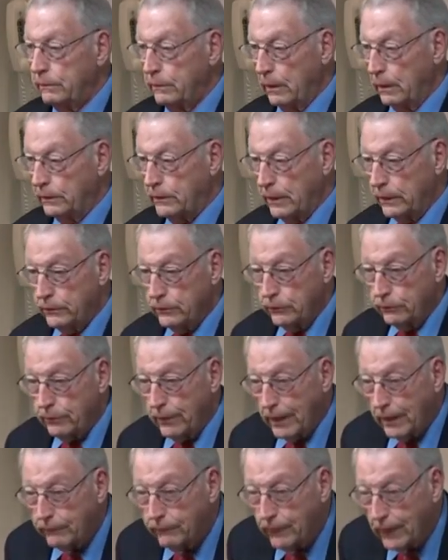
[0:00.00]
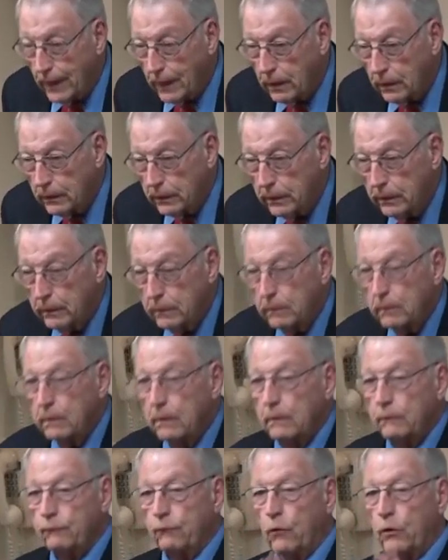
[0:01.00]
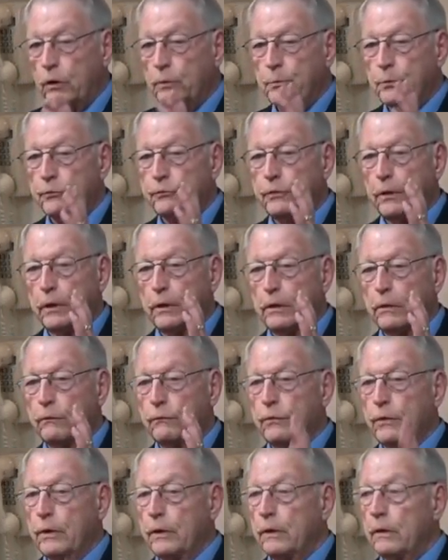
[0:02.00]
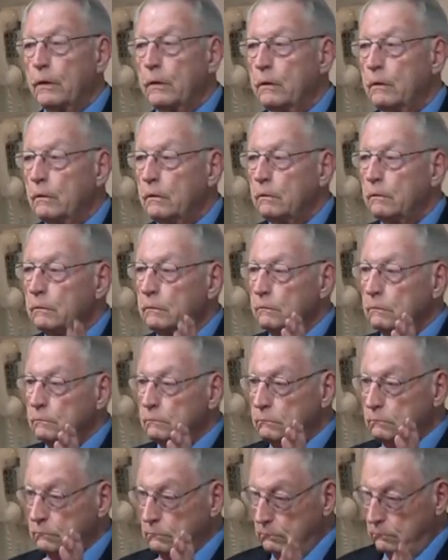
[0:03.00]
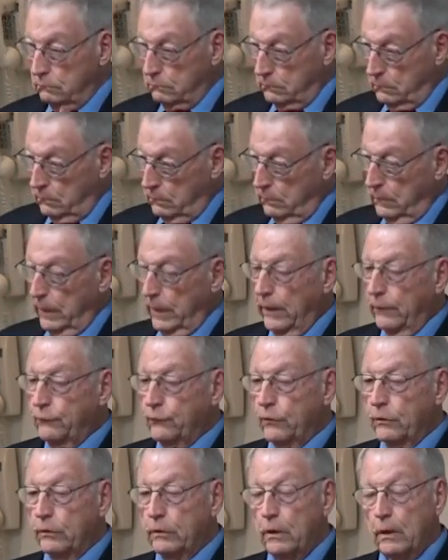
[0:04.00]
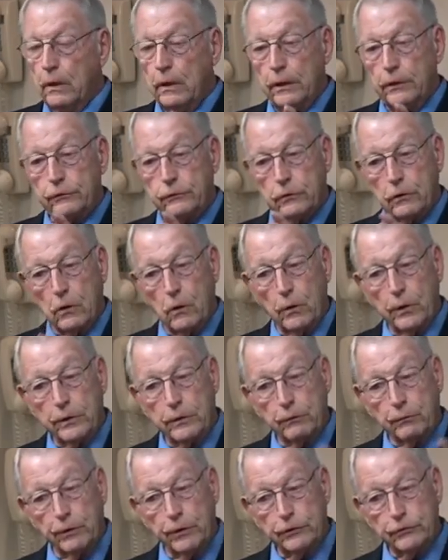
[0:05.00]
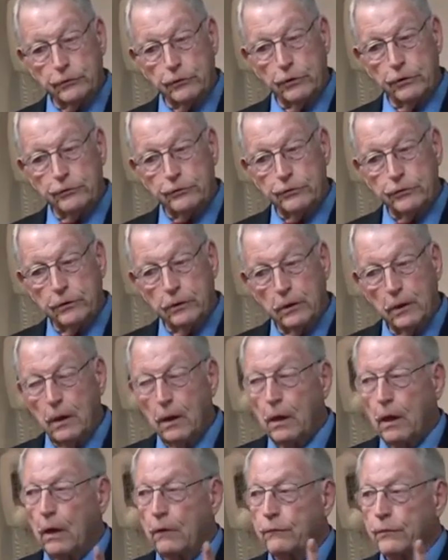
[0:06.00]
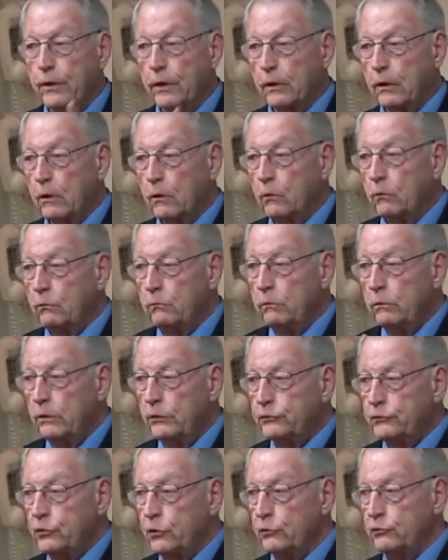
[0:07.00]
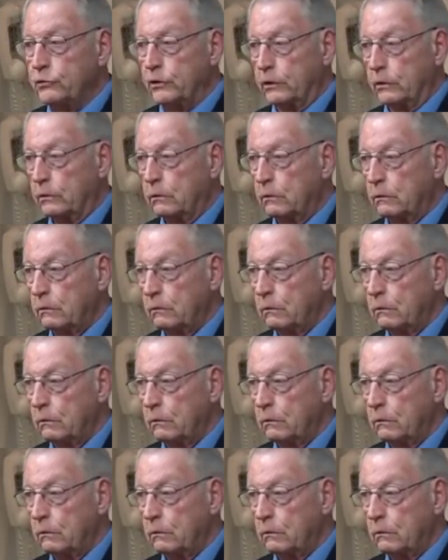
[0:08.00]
uh, tenure track faculty, 40% of their effort is to go into research of their own choosing.